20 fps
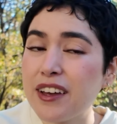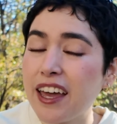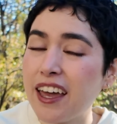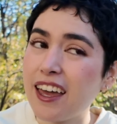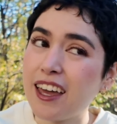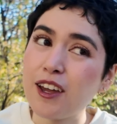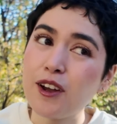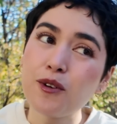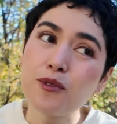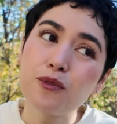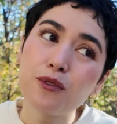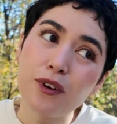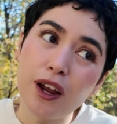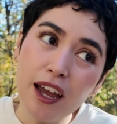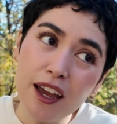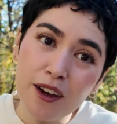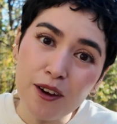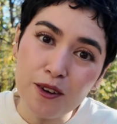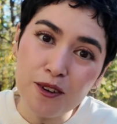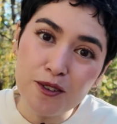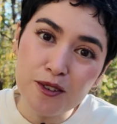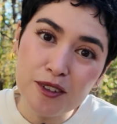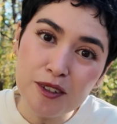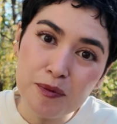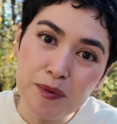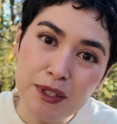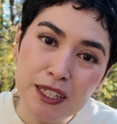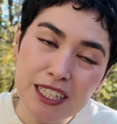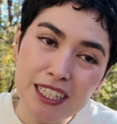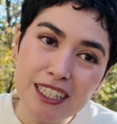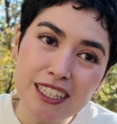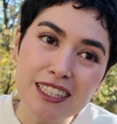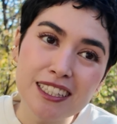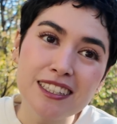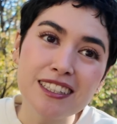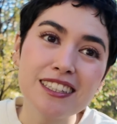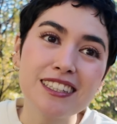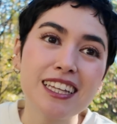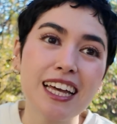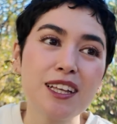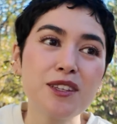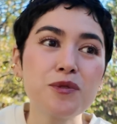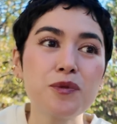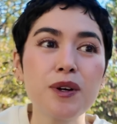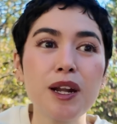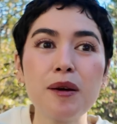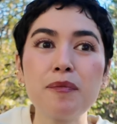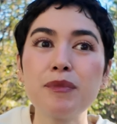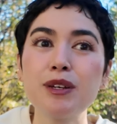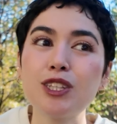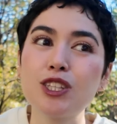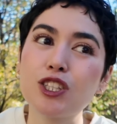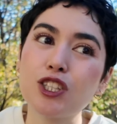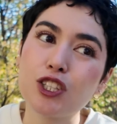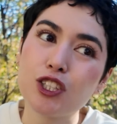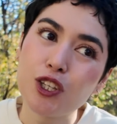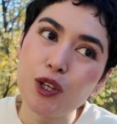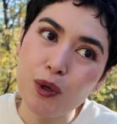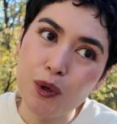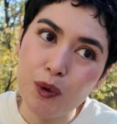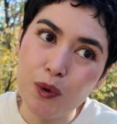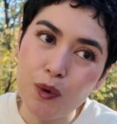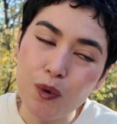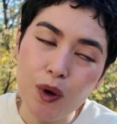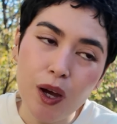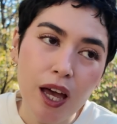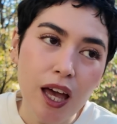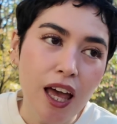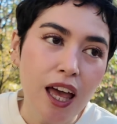hang around, because that's what I'm gonna do.